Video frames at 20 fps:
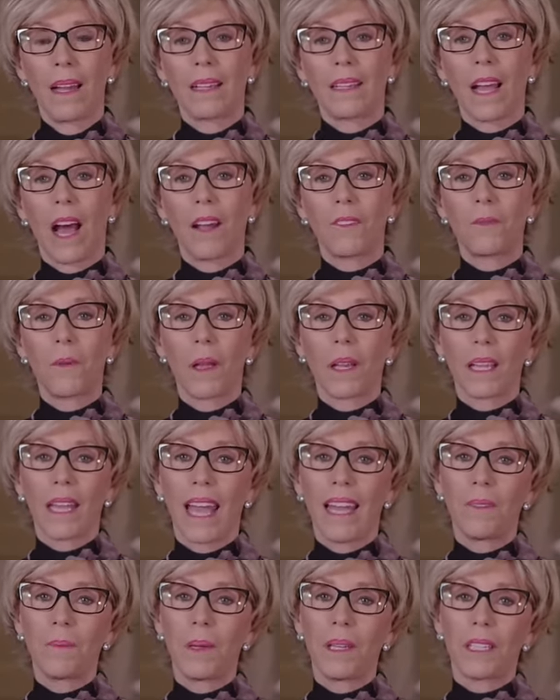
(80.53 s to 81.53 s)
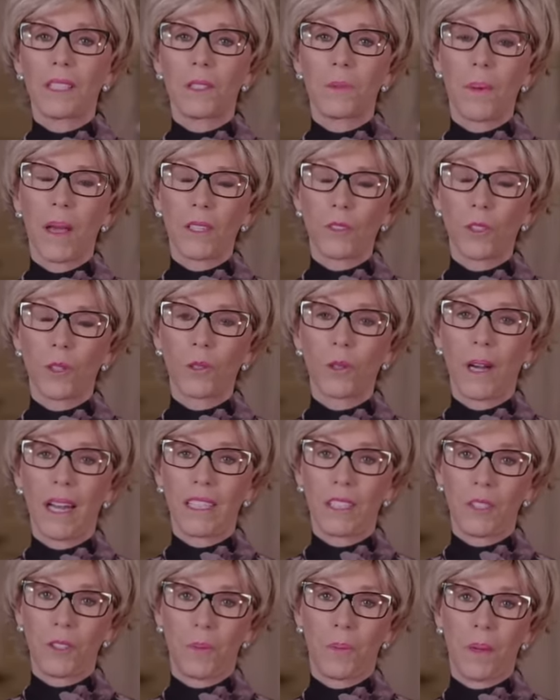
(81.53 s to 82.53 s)
God gave me a special
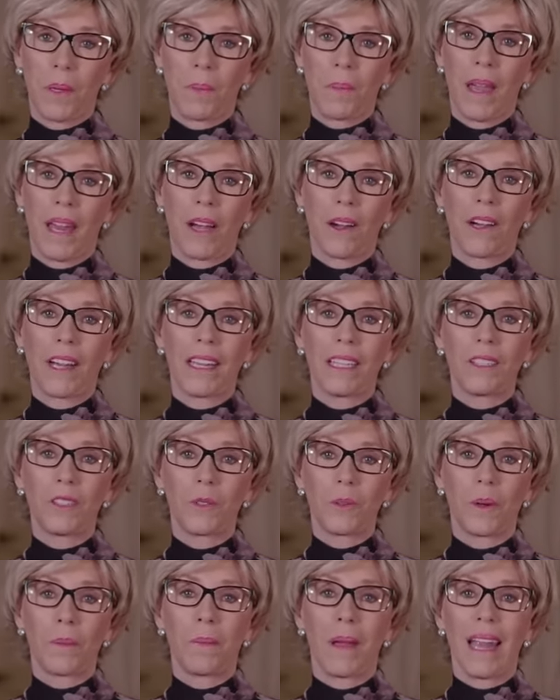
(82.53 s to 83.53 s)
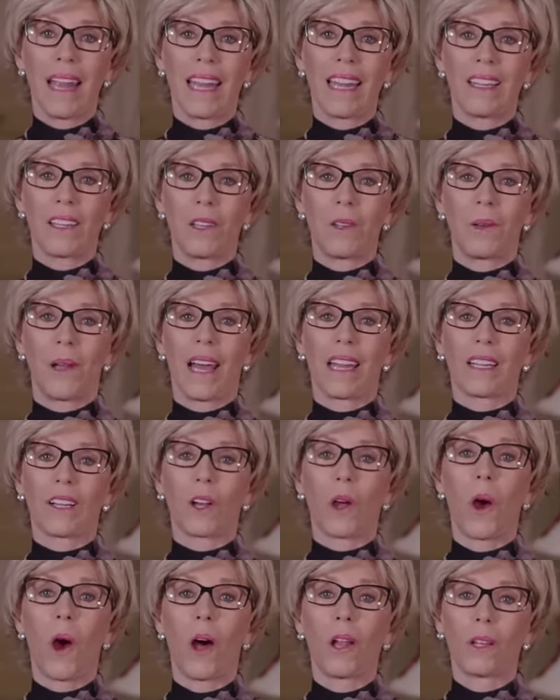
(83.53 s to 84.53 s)
grace to be married to a man who had a
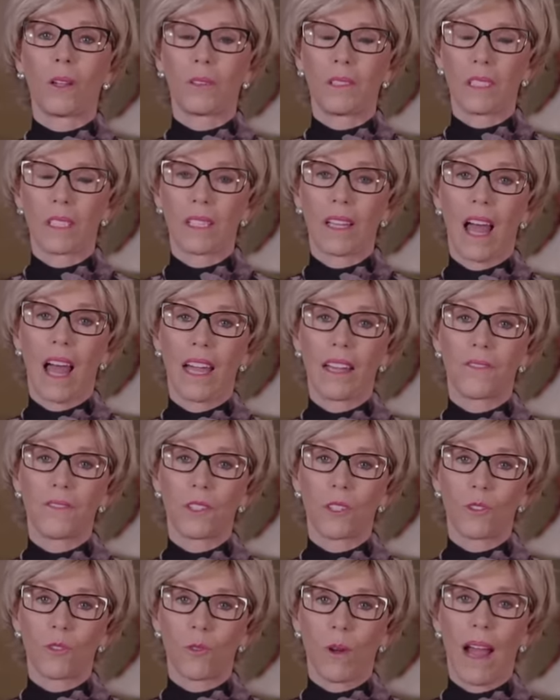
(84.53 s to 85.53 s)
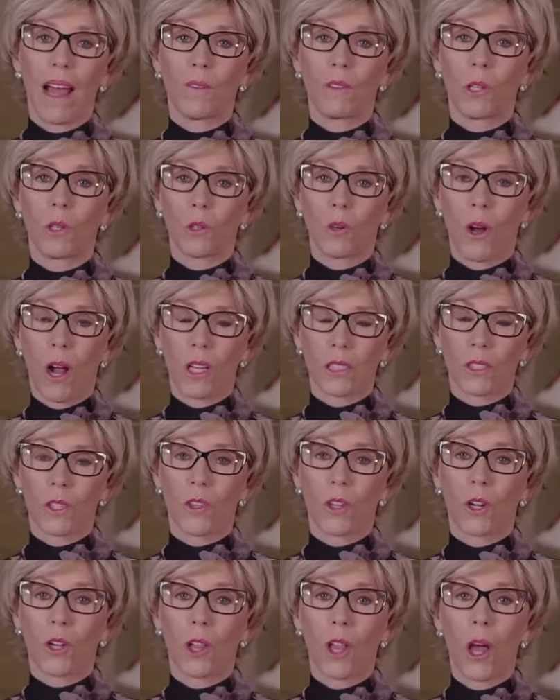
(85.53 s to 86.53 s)
call on his life to travel across
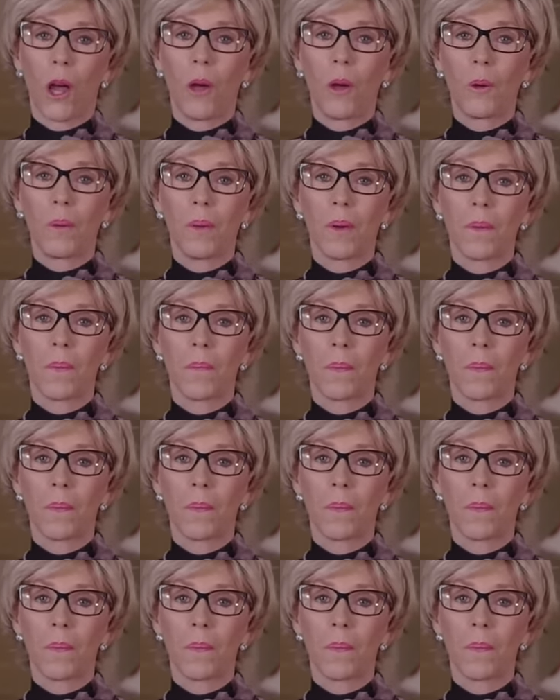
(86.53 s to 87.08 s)
the globe.